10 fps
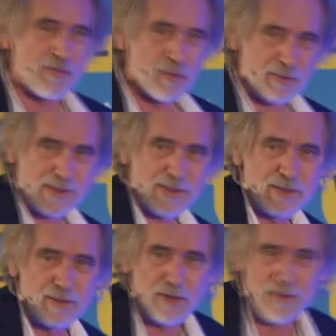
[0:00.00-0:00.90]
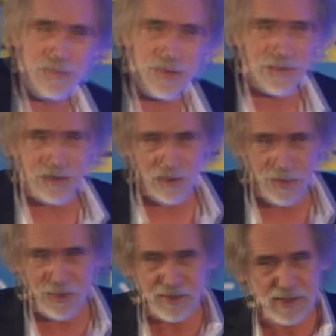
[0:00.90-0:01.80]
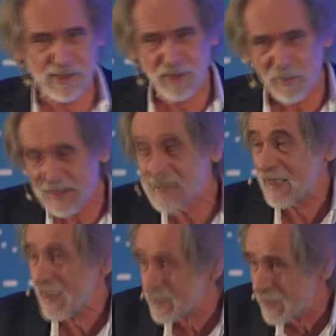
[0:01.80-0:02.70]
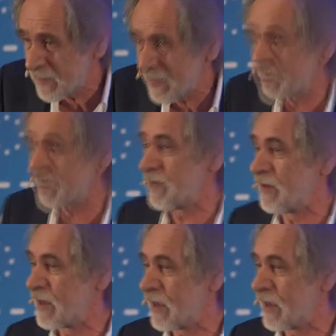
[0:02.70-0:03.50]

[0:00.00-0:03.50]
force. You know, when people talk about it, no one is asking whether it will